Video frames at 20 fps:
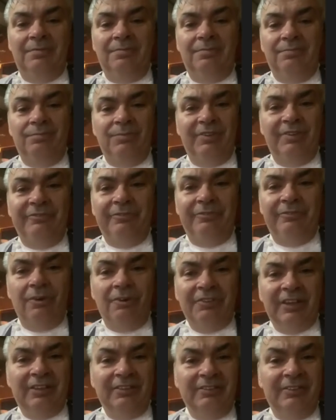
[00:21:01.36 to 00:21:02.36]
Before
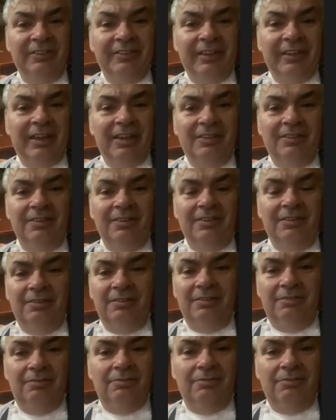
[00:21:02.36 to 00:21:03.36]

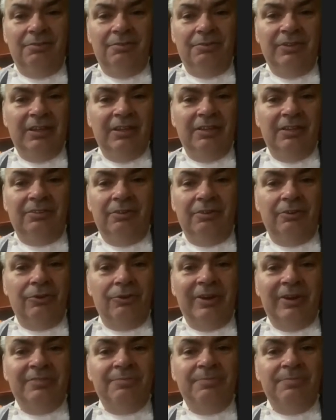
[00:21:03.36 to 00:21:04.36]
1980, you could eat a
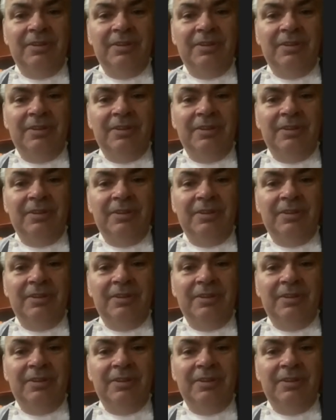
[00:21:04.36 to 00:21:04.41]
great meal